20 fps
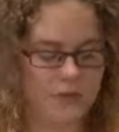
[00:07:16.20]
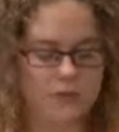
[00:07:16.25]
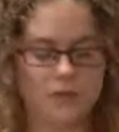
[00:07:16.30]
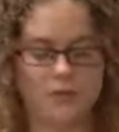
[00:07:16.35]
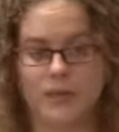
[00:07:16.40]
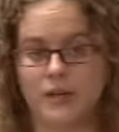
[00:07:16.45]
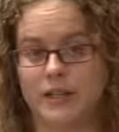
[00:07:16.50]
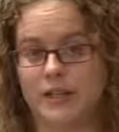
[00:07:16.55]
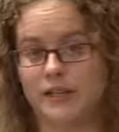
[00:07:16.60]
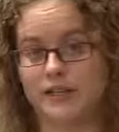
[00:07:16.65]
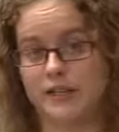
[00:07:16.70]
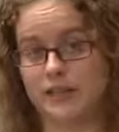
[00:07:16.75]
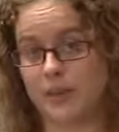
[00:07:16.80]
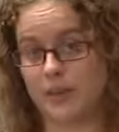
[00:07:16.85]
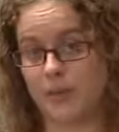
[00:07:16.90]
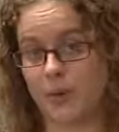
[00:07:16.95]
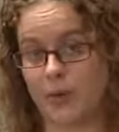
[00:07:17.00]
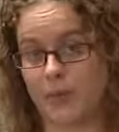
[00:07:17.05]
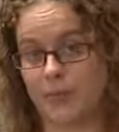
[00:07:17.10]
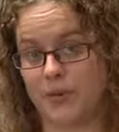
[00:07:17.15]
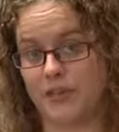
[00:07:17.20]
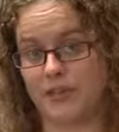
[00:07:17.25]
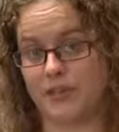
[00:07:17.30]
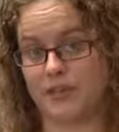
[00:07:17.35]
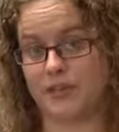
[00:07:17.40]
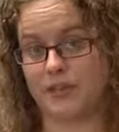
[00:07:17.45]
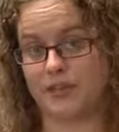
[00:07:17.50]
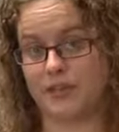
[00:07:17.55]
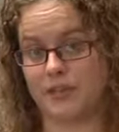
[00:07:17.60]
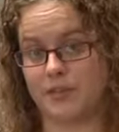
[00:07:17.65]
what is the appropriate
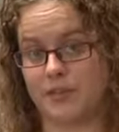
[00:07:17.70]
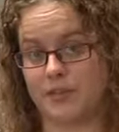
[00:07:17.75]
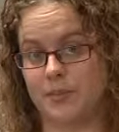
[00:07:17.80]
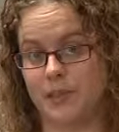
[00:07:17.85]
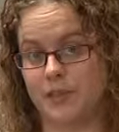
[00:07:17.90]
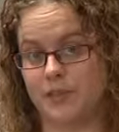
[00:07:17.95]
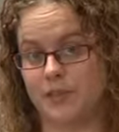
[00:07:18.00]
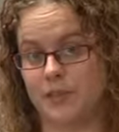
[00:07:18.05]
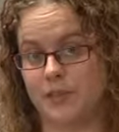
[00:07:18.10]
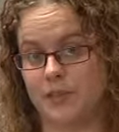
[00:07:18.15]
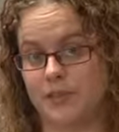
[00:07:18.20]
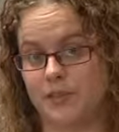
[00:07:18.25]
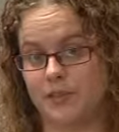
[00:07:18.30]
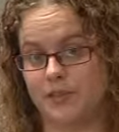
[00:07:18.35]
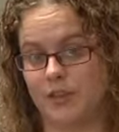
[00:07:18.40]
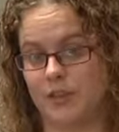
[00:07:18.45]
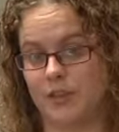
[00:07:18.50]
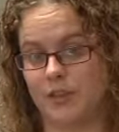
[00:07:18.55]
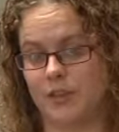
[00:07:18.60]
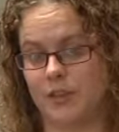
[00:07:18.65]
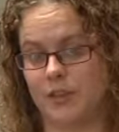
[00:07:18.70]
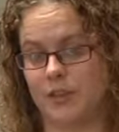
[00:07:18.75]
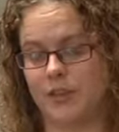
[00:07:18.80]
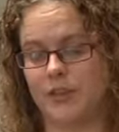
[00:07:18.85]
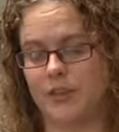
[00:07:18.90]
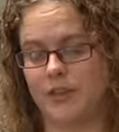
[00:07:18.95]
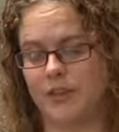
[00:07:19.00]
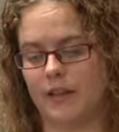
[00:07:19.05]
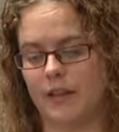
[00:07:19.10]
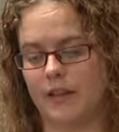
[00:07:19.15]
service to meet the needs of the
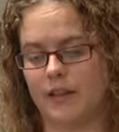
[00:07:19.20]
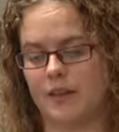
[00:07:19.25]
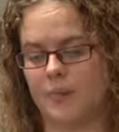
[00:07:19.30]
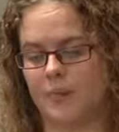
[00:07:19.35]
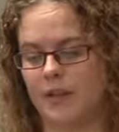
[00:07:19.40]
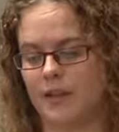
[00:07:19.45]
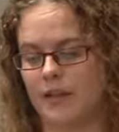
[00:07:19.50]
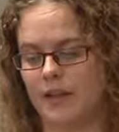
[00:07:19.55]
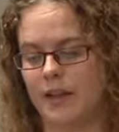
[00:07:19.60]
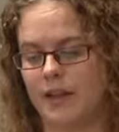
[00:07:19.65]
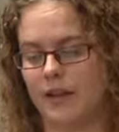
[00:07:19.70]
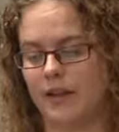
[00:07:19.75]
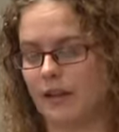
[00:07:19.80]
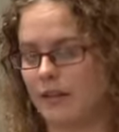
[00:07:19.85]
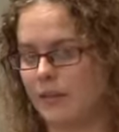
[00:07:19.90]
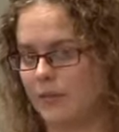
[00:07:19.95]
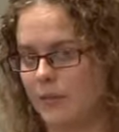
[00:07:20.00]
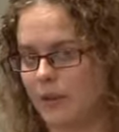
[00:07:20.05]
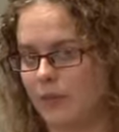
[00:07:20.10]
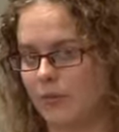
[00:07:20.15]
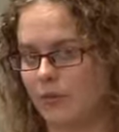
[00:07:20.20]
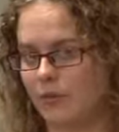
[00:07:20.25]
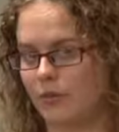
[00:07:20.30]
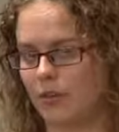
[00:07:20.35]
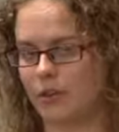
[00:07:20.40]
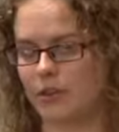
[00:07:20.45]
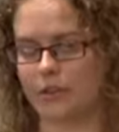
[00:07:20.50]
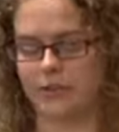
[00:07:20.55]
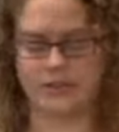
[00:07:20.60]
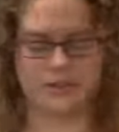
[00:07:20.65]
community and that community outcome that we've
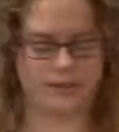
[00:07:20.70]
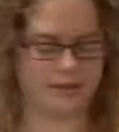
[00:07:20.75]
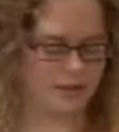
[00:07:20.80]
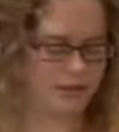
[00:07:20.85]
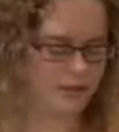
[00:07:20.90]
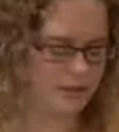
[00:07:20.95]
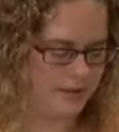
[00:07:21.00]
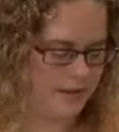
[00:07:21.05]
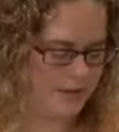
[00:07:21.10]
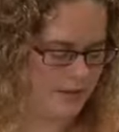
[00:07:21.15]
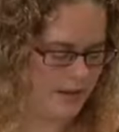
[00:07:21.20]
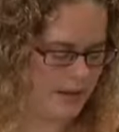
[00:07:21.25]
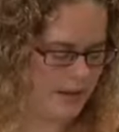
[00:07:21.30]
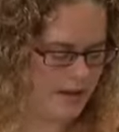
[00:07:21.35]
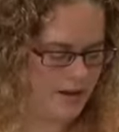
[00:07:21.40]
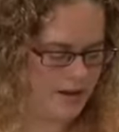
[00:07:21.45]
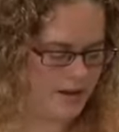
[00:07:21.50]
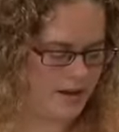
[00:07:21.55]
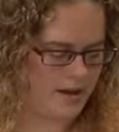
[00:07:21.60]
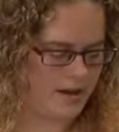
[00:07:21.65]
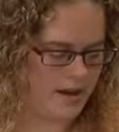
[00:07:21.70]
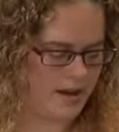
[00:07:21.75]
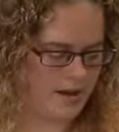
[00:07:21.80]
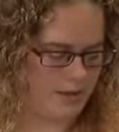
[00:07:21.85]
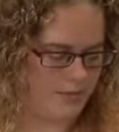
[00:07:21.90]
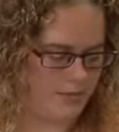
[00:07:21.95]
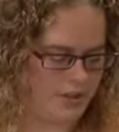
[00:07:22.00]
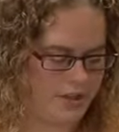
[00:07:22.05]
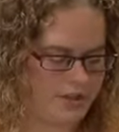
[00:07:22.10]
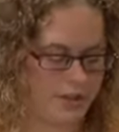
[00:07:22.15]
already discussed,
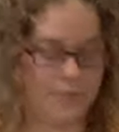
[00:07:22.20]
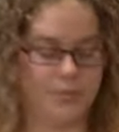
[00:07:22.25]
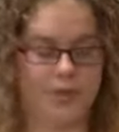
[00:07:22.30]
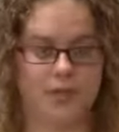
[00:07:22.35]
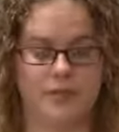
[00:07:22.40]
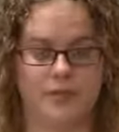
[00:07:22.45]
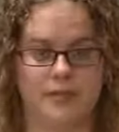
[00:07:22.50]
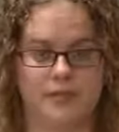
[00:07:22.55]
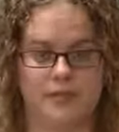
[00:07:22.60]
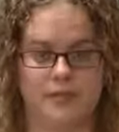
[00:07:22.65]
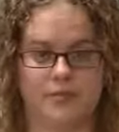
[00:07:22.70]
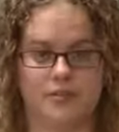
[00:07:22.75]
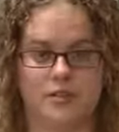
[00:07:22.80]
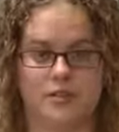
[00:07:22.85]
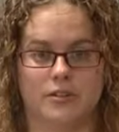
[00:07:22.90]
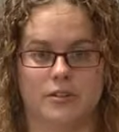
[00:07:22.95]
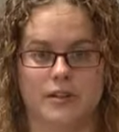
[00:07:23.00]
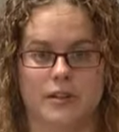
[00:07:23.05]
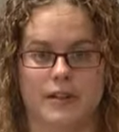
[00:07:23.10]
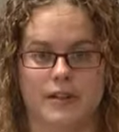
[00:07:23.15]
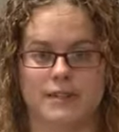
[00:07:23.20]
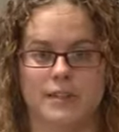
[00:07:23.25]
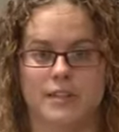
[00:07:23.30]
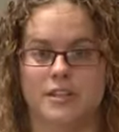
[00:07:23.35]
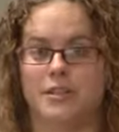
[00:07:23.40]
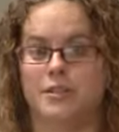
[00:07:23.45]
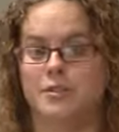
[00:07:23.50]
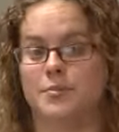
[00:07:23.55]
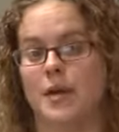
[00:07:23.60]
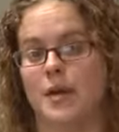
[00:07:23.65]
which community service
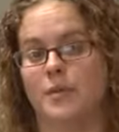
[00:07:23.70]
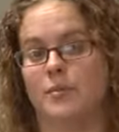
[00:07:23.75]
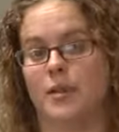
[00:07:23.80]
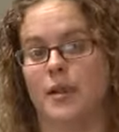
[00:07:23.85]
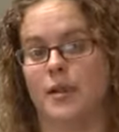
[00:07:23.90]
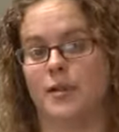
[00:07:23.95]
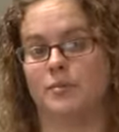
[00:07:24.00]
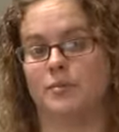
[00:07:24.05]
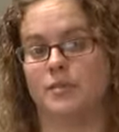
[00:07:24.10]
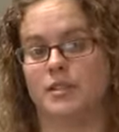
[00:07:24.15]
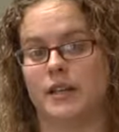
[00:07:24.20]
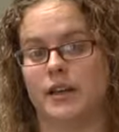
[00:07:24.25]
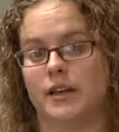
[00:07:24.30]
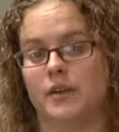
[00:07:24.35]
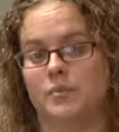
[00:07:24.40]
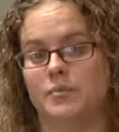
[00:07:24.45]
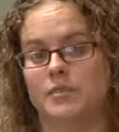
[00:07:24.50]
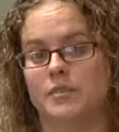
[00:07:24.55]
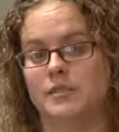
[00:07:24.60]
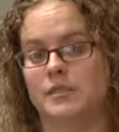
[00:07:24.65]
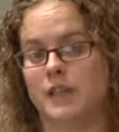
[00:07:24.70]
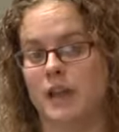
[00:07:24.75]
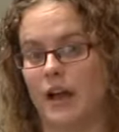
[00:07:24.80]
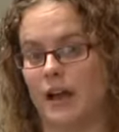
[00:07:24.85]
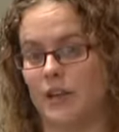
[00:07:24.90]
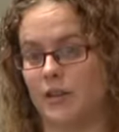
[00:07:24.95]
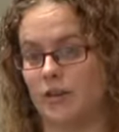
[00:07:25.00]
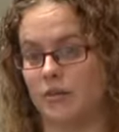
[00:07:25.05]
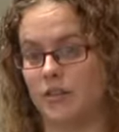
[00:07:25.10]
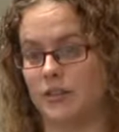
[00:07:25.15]
organisations may be able to help
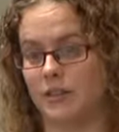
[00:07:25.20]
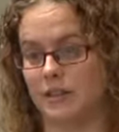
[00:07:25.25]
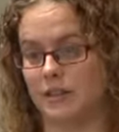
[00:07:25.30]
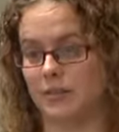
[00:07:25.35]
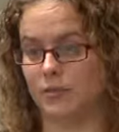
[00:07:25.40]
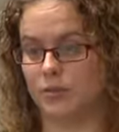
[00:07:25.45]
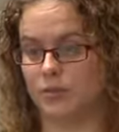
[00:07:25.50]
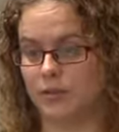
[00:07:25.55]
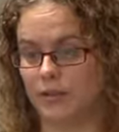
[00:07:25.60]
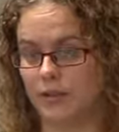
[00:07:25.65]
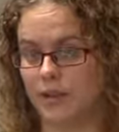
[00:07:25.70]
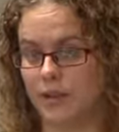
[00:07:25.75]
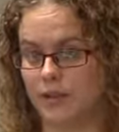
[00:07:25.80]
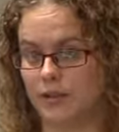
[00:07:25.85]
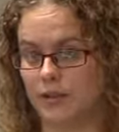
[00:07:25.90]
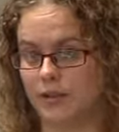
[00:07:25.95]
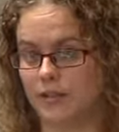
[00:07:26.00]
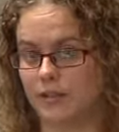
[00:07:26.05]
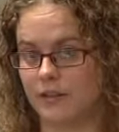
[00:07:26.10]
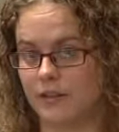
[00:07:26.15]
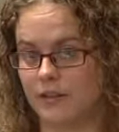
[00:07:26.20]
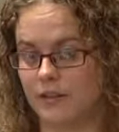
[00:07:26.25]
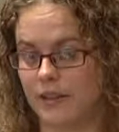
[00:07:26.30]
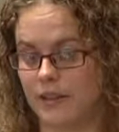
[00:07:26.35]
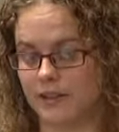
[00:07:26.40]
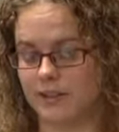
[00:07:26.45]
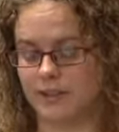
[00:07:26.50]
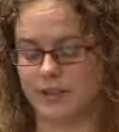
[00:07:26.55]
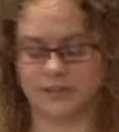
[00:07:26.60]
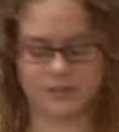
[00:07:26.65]
design or deliver on
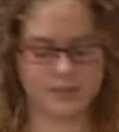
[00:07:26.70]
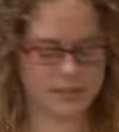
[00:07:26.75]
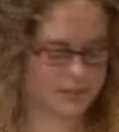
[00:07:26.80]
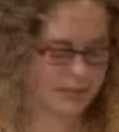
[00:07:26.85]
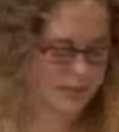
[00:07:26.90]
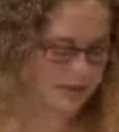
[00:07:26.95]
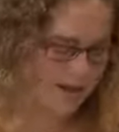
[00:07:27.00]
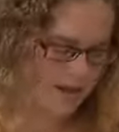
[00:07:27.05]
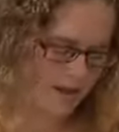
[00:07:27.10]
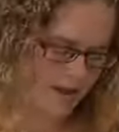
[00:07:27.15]
that service,